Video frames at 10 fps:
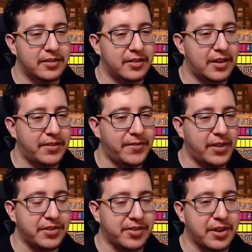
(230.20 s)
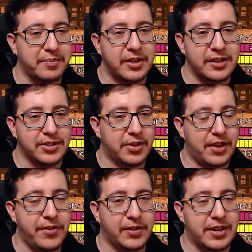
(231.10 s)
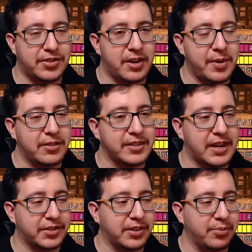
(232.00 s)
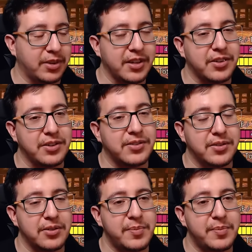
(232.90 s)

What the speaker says: a heavy flash drop. So the heavy flash drop here is actually really good too,